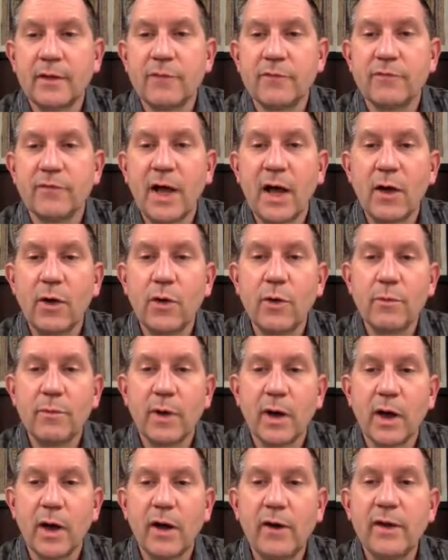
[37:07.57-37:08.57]

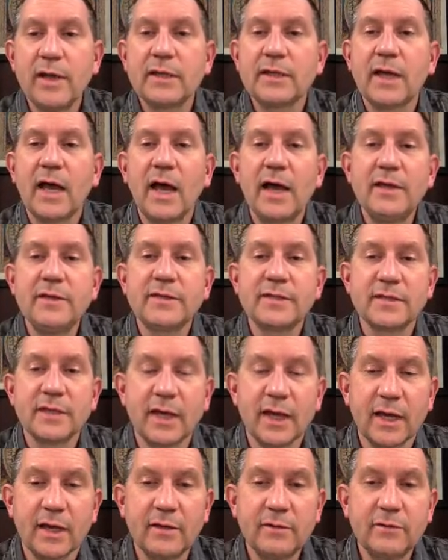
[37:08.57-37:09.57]
Va'omar, and I
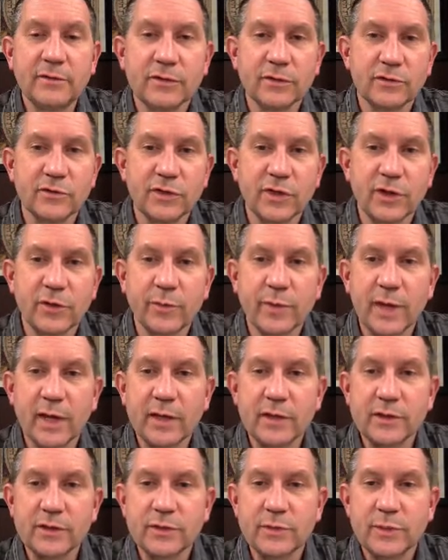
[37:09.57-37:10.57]
said, so
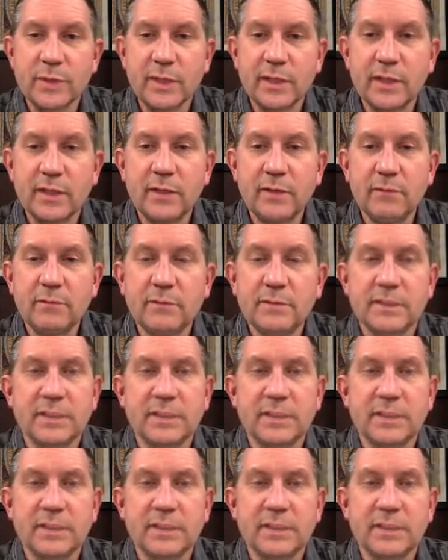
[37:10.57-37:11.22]
Jeremiah is speaking,